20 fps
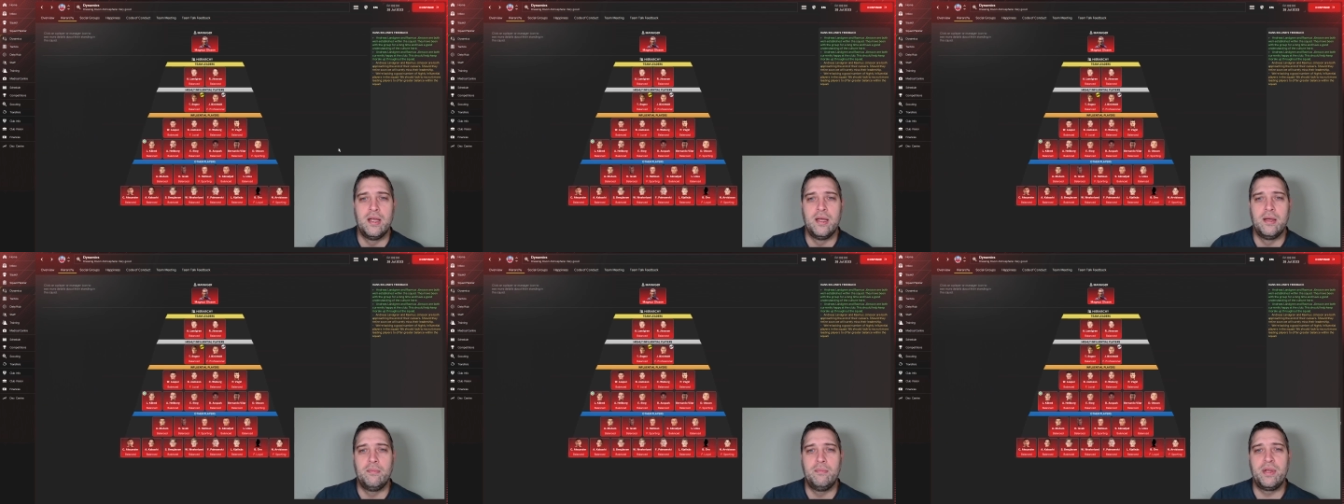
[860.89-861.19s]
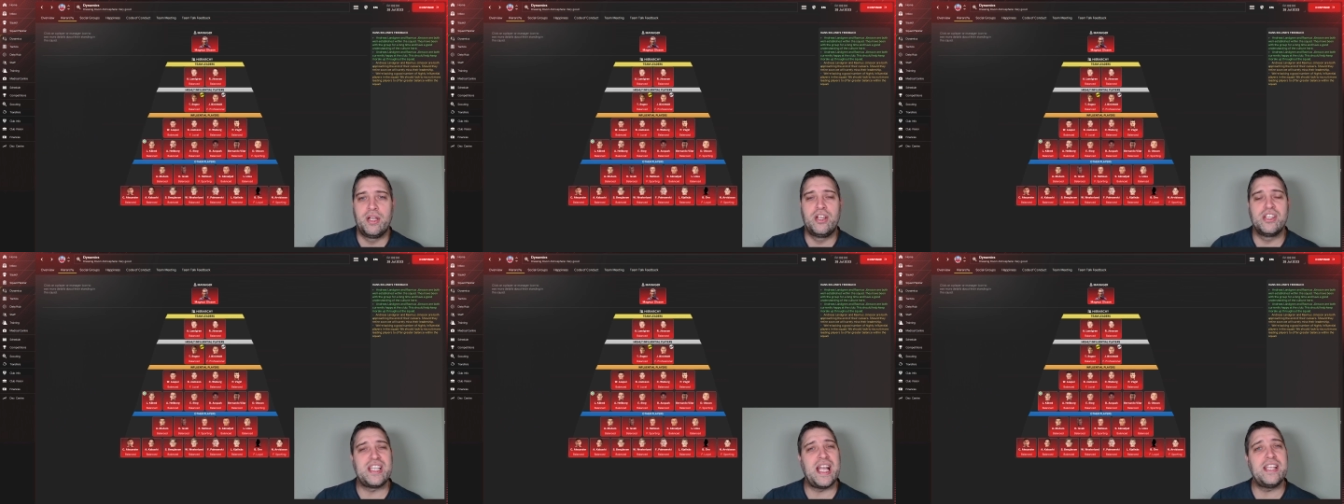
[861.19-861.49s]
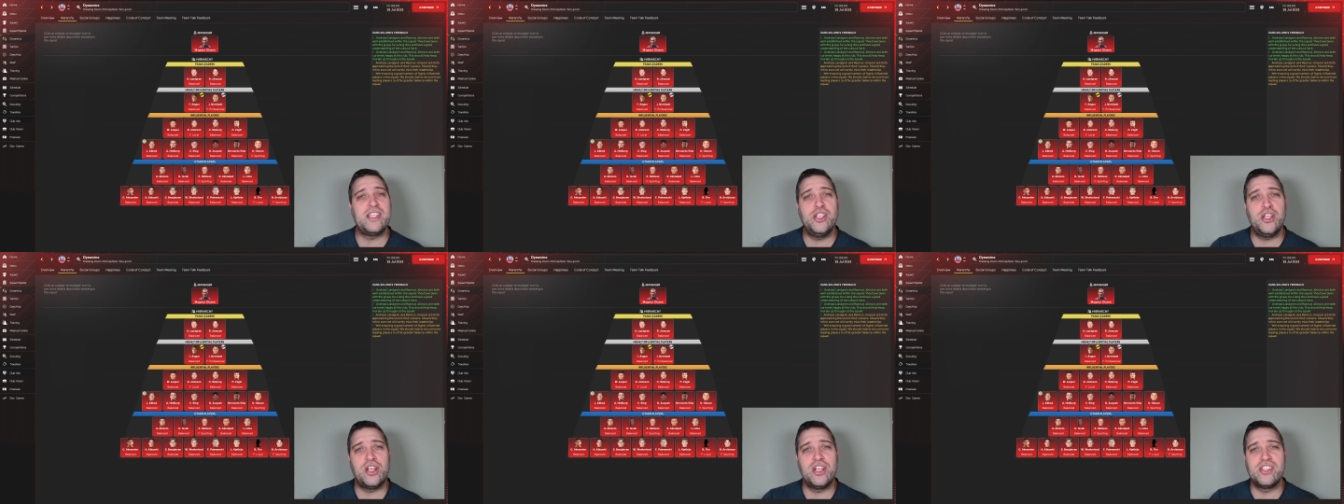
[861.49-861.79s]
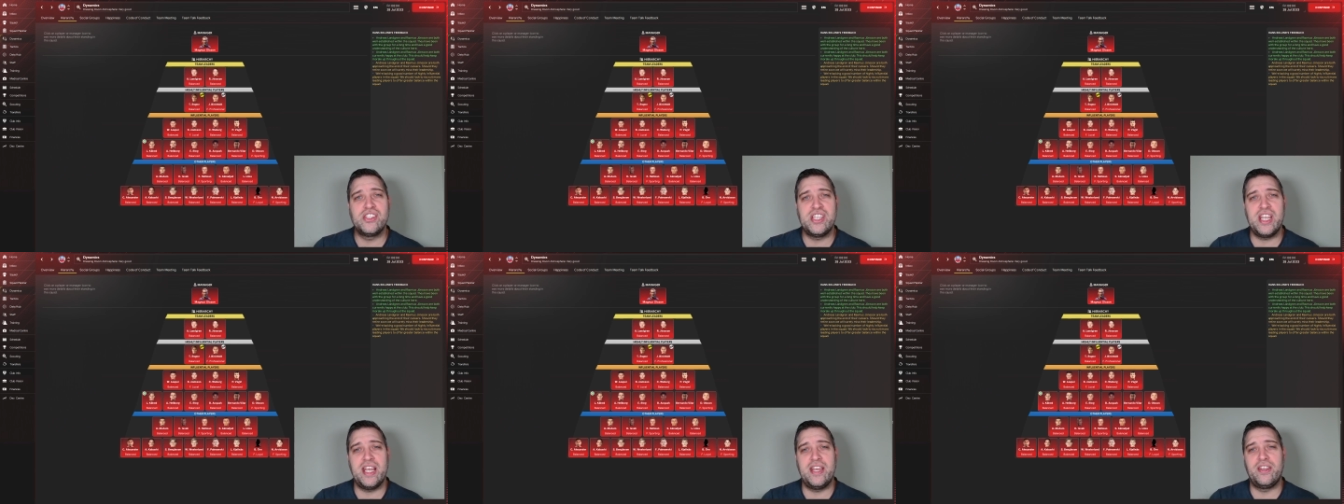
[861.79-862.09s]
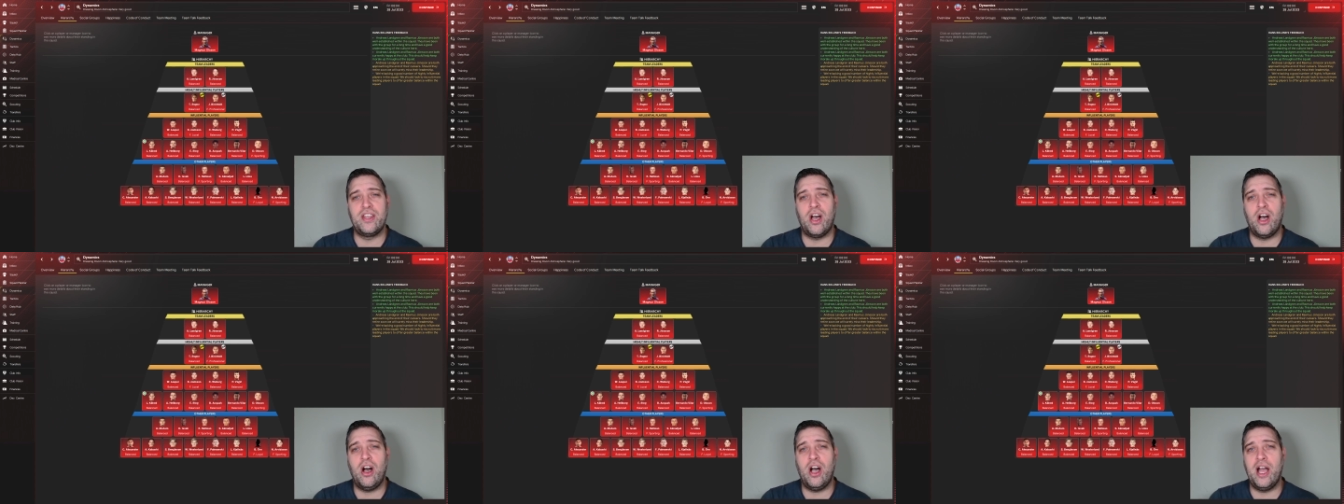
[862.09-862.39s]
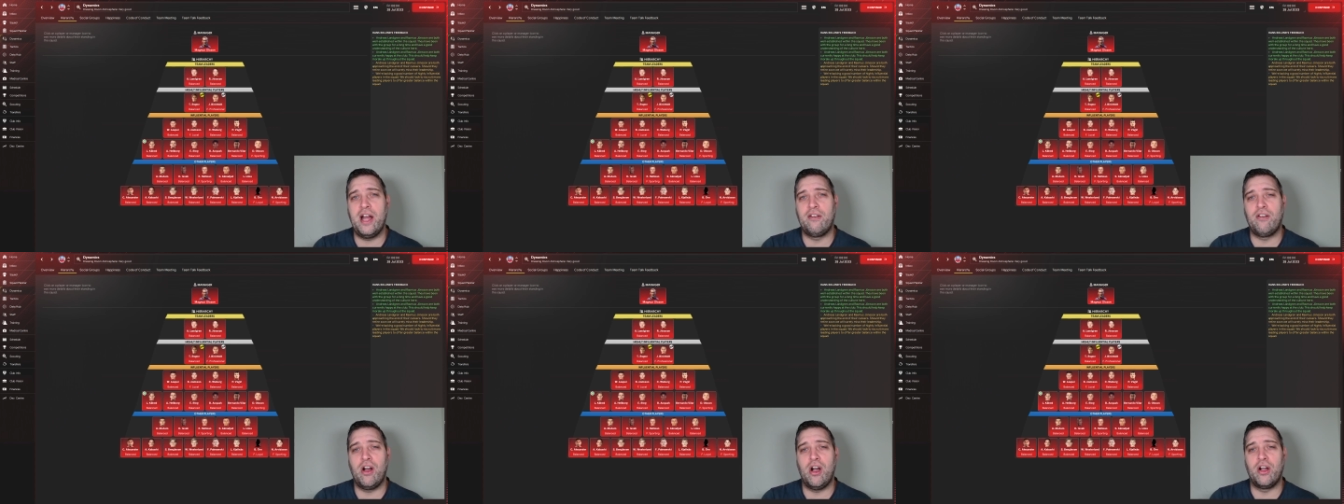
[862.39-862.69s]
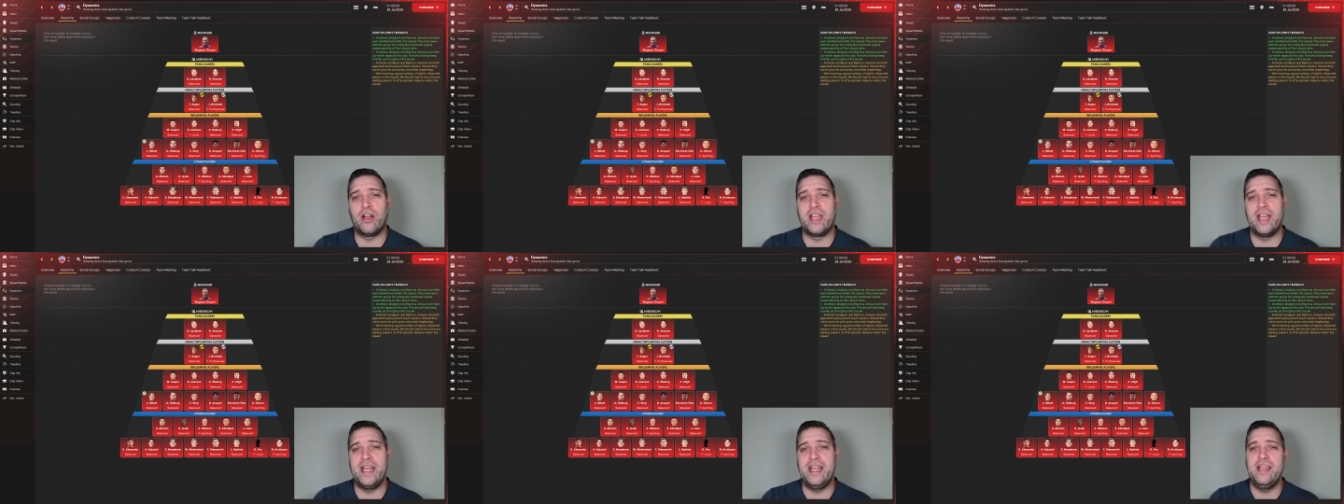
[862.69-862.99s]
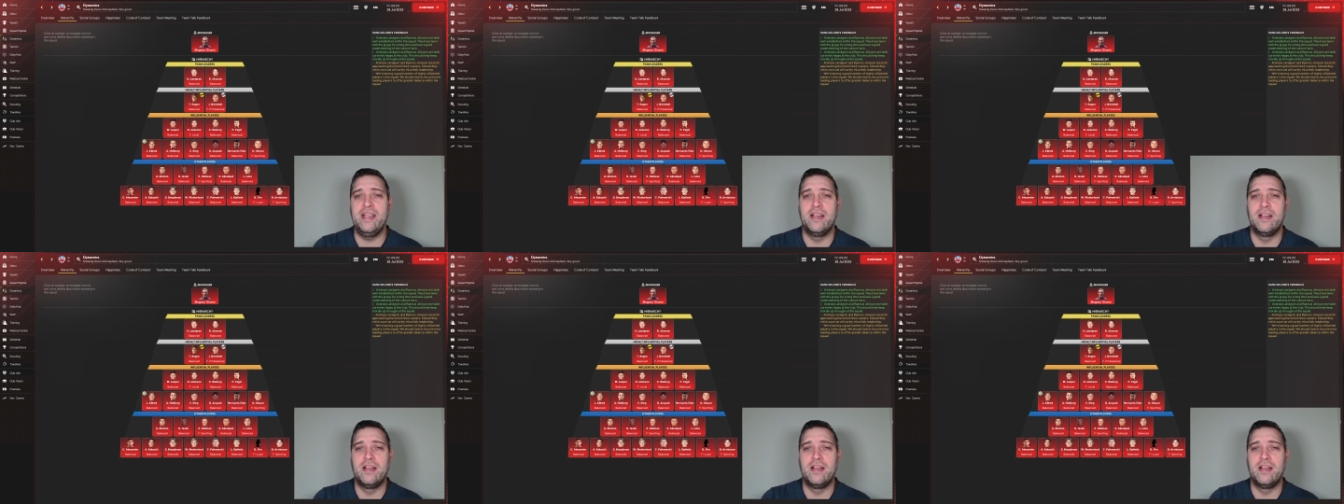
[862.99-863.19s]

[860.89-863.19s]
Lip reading: Because as you can see in the hierarchy,